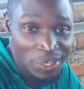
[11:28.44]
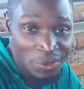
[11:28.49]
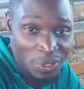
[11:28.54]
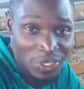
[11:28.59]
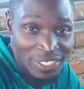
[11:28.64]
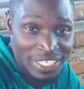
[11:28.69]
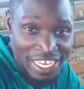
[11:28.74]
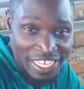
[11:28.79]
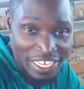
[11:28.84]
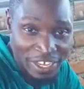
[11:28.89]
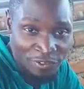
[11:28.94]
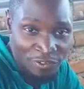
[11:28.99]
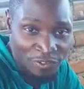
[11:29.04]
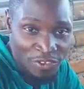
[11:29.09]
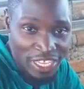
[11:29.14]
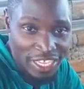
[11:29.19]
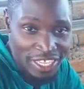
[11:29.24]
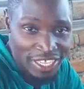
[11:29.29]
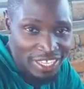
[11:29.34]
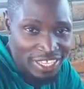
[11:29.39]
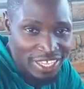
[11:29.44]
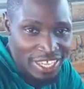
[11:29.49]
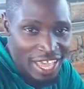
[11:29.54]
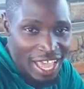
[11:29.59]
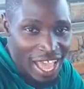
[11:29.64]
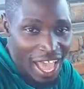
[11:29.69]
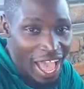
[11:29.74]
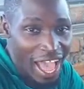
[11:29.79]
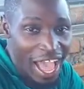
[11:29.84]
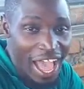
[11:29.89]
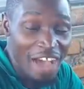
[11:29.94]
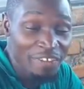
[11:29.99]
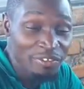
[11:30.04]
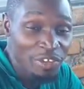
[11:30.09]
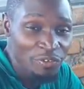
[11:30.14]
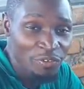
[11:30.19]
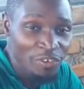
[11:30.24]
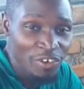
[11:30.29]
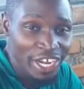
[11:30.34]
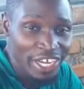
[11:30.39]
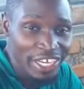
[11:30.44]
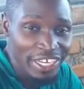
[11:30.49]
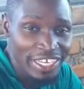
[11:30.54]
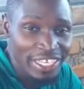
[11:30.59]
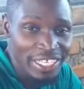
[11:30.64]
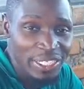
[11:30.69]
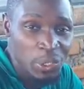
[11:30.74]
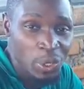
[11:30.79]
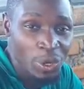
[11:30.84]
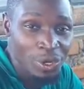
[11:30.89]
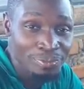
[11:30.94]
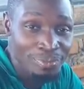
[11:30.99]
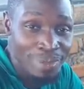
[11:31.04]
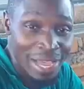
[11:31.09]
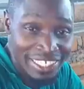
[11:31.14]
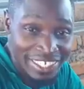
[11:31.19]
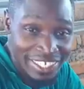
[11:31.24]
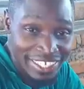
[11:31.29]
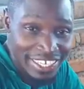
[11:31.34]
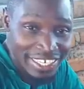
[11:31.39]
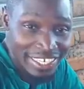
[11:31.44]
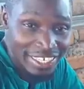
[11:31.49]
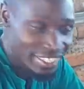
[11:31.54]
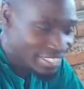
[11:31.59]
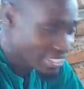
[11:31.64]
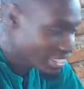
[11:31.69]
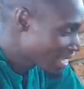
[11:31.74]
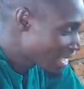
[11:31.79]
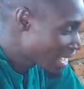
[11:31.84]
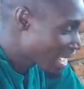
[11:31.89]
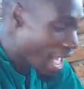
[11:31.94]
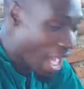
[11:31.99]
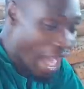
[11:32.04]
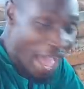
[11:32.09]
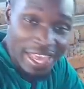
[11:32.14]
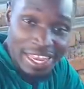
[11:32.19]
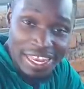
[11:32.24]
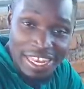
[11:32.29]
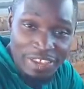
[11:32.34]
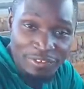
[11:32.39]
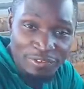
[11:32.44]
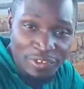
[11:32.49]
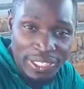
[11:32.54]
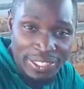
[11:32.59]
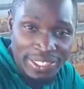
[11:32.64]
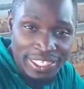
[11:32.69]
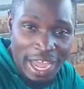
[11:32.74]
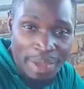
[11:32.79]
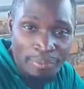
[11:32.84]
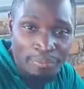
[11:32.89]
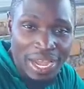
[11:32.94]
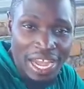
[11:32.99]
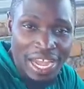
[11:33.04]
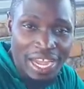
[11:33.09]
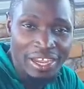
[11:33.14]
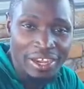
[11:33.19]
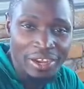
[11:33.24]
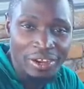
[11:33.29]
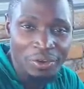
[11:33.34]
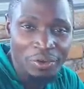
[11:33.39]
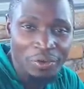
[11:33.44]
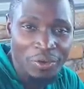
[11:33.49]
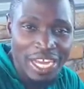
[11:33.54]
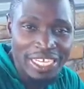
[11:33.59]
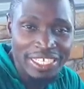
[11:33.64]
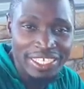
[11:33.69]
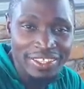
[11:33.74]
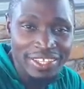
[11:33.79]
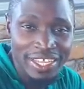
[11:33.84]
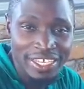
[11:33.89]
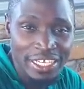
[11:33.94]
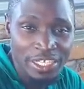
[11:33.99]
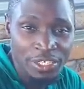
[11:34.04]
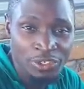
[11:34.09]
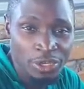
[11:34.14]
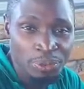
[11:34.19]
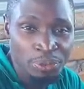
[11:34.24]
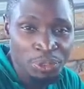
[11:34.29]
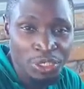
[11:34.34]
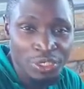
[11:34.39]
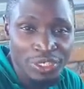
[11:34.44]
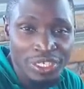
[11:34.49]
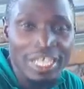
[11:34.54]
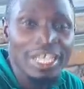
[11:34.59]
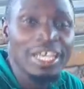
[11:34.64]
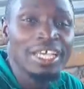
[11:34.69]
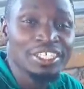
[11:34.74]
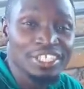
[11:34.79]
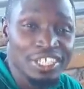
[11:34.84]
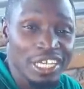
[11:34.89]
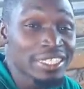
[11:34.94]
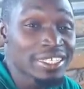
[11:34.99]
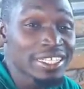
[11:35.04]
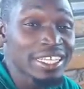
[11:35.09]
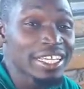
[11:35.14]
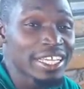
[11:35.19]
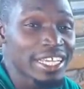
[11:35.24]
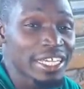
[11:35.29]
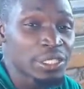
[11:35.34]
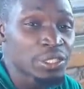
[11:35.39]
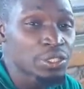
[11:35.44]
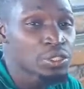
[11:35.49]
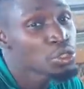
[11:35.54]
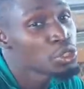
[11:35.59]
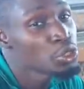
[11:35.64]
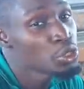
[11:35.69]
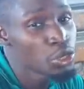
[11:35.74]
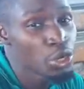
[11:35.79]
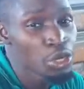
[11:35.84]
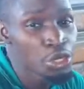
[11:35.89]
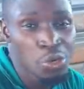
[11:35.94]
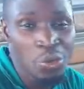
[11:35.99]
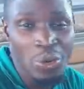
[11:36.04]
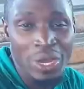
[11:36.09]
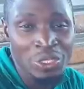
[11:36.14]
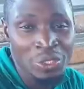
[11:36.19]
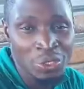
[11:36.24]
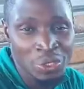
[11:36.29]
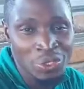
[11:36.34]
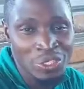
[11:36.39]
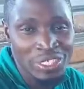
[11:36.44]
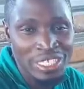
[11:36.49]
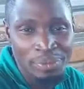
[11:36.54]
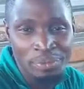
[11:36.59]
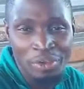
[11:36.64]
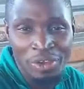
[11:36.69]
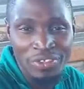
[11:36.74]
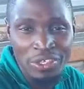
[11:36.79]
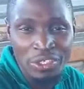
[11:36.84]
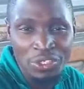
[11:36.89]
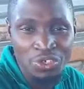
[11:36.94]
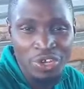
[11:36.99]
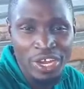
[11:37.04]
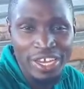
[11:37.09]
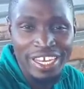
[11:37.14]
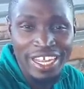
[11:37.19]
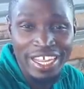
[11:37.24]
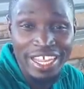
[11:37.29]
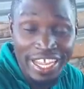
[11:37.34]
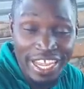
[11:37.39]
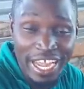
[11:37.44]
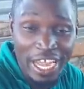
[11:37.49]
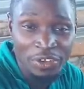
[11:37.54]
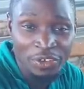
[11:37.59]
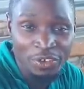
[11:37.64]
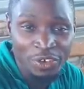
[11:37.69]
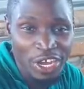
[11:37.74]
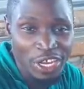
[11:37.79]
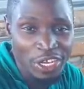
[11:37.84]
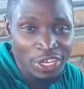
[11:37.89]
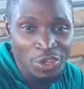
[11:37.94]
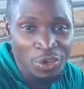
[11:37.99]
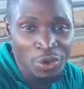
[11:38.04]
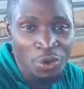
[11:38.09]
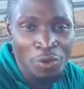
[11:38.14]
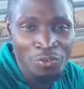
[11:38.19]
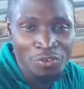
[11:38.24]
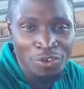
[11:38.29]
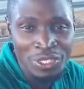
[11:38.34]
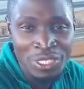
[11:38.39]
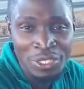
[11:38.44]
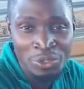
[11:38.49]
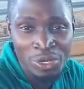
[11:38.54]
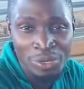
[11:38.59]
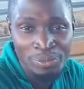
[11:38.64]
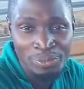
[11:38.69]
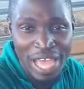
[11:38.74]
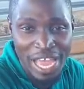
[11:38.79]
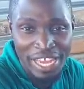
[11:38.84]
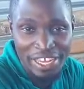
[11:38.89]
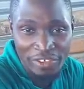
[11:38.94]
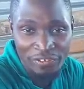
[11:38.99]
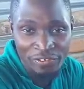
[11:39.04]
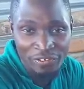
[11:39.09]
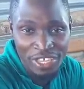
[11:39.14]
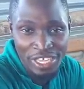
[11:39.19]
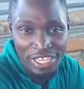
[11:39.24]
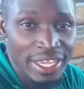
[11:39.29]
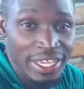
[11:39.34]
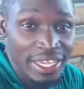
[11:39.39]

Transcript: it was at a fee. I have a friend, he's called Martin. I leave his number right in the description. Just in case, you know, you want to do some of this training, he can train you. Of course, it will be at a fee.